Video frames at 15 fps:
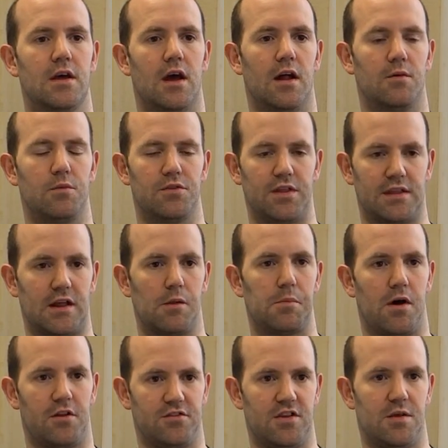Uh, we think that'll
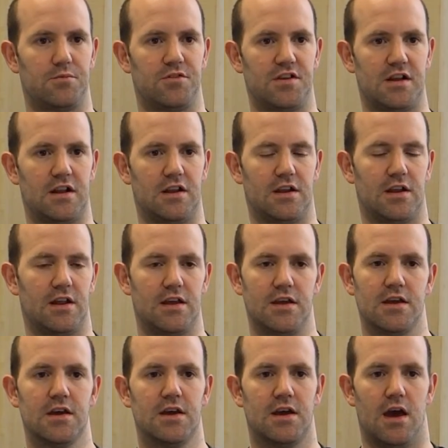pass EMC cleanly.
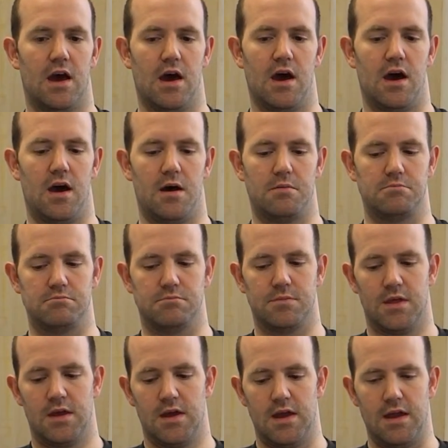Um,
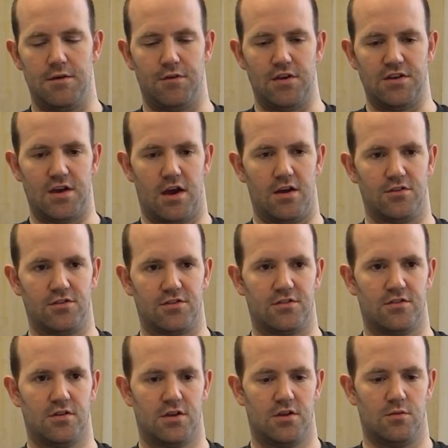if it
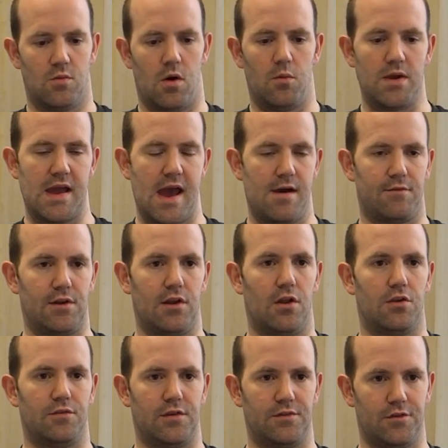does, well, we have a lot
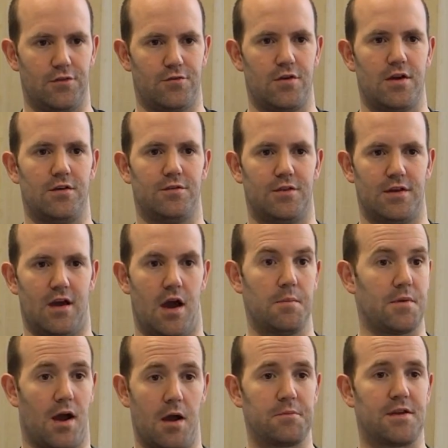of inventory of the.
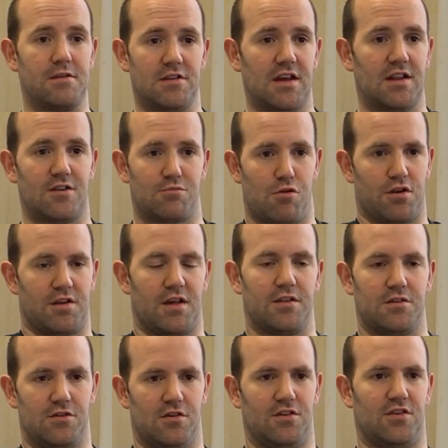I'm, I'm keen to get this project out the
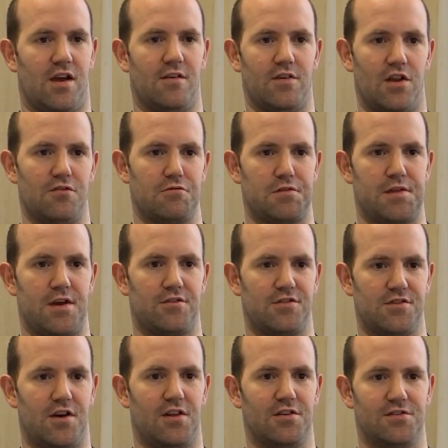door because I have
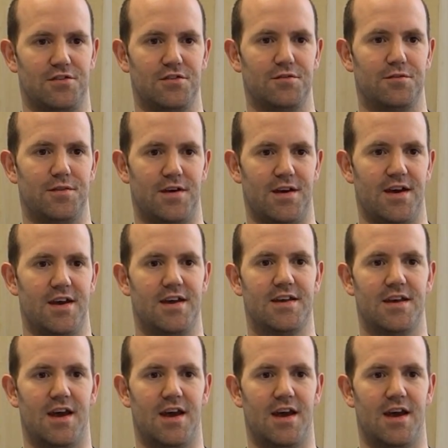$100,000 of uh,